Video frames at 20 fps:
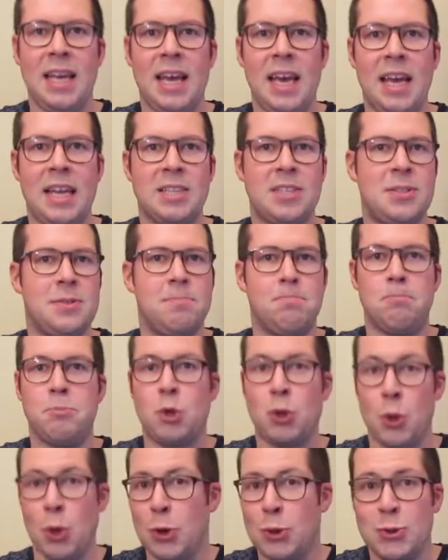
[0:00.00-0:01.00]
It's
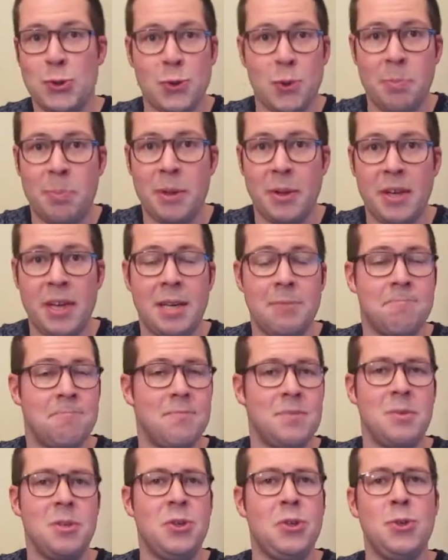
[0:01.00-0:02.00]
close to a
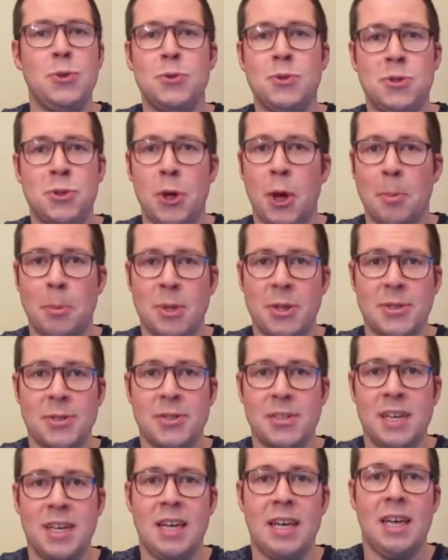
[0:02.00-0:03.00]
billion, huge
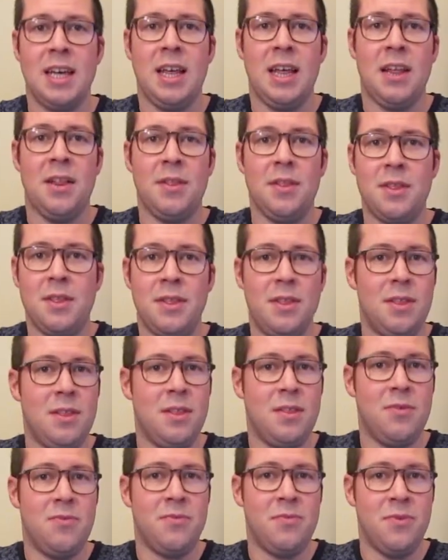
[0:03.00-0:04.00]
numbers.
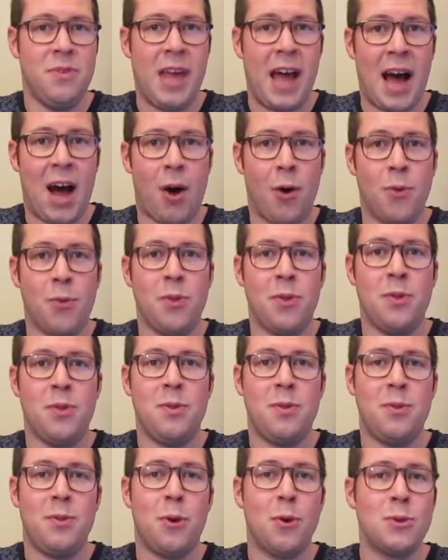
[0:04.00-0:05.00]
Now,
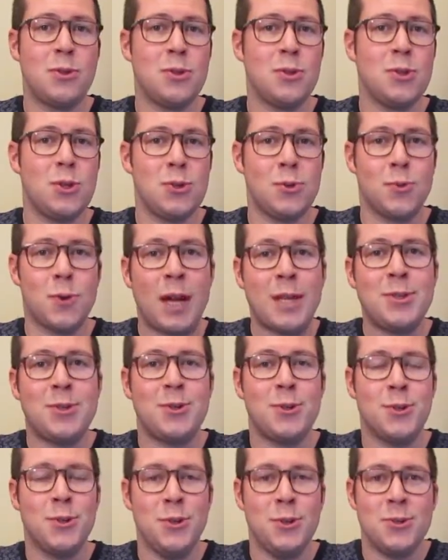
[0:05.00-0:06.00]
those are just
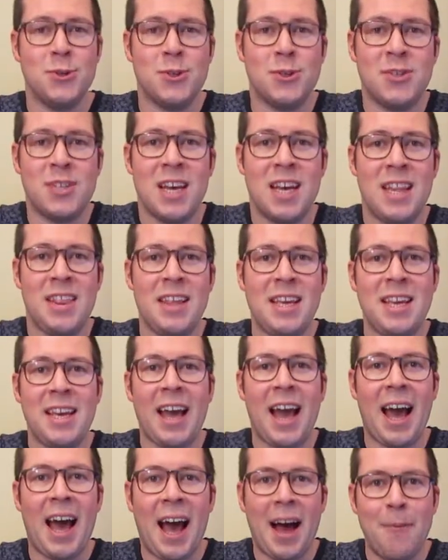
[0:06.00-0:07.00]
registered users.
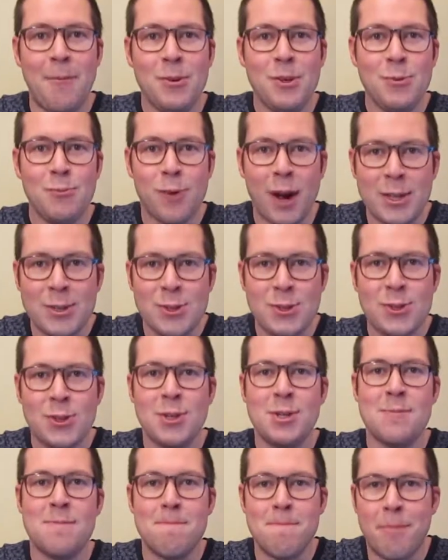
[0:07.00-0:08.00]
The
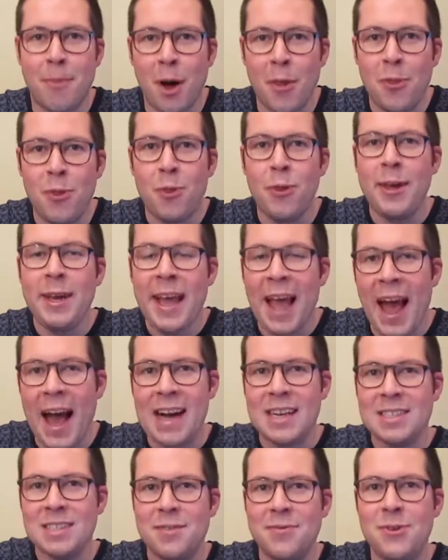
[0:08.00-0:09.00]
registered monthly
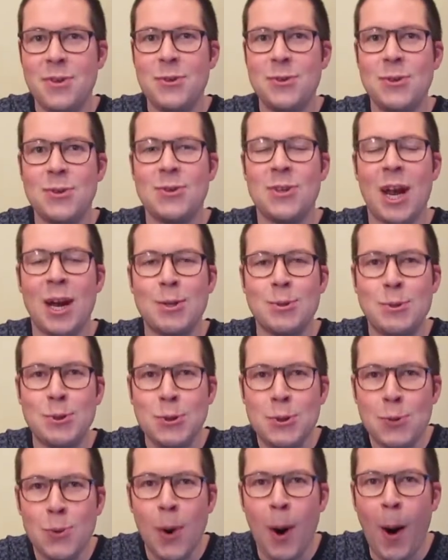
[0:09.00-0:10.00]
active users are
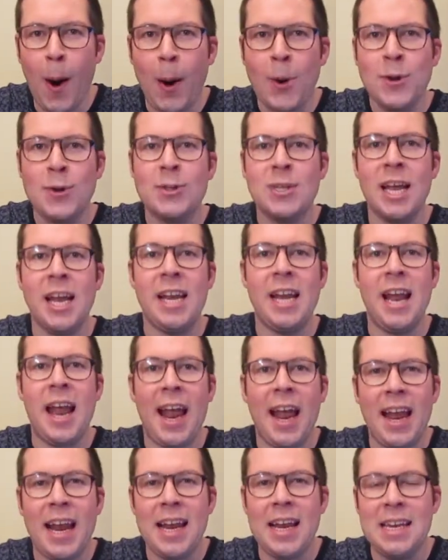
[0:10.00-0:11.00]

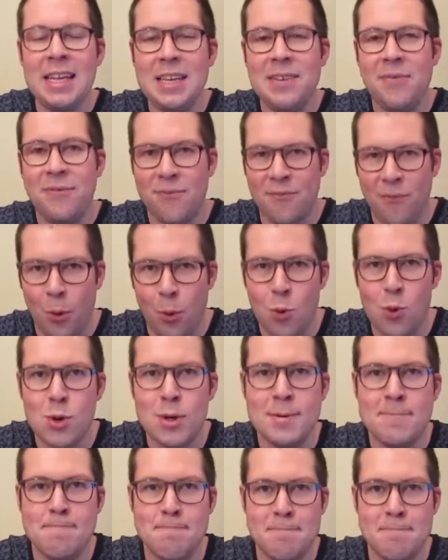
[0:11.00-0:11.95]
284